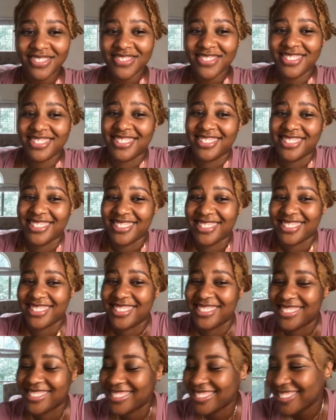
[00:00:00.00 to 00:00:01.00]

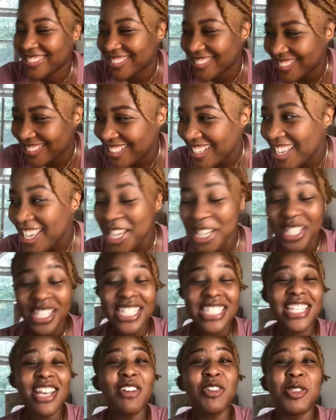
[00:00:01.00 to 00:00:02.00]

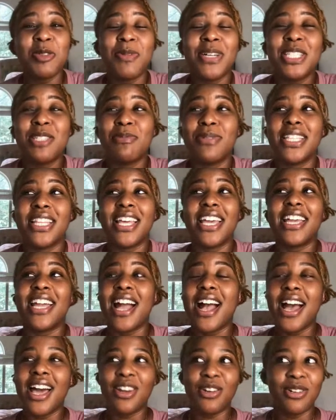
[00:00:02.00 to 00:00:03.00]
Because I was about to be like,
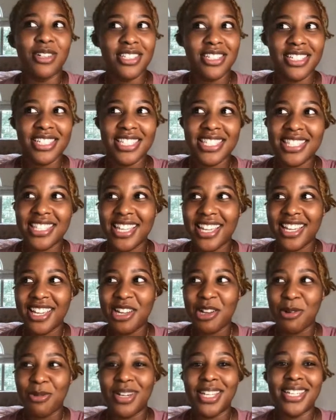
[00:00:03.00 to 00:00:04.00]
I don't
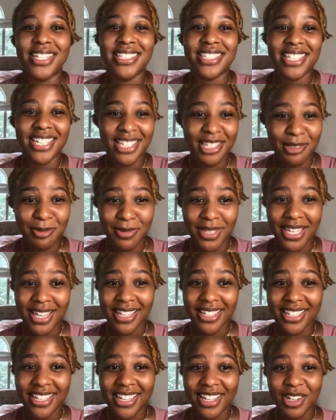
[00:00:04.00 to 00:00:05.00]
understand why they telling me I
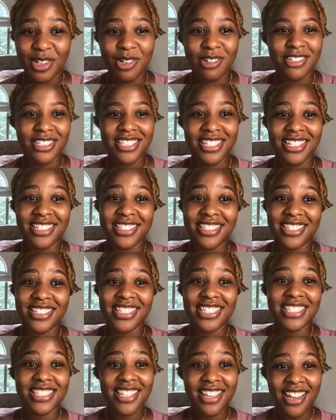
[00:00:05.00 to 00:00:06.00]
can't
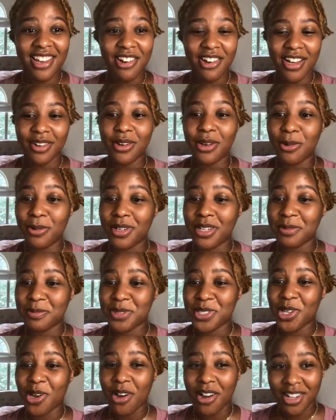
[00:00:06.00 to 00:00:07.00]
horizontally scale. I know what I'm
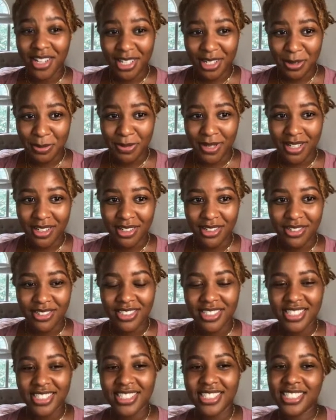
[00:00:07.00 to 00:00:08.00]
talking about.
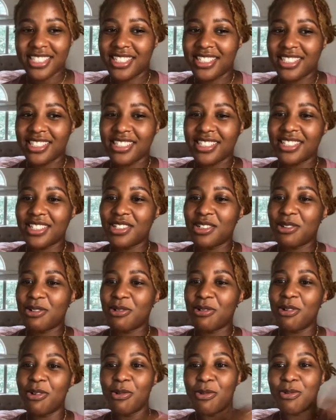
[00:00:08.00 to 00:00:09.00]

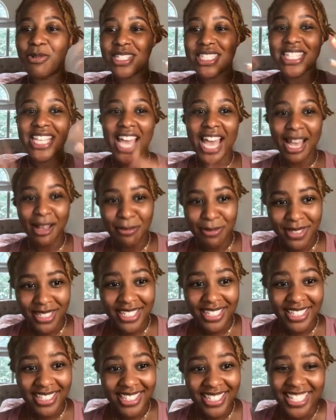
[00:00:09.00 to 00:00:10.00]
What's
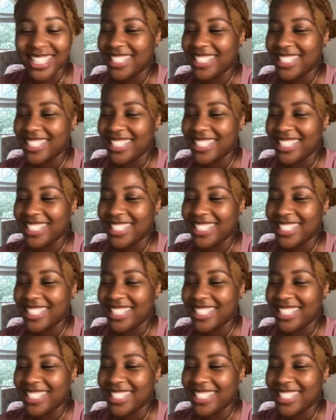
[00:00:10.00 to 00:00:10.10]
happening?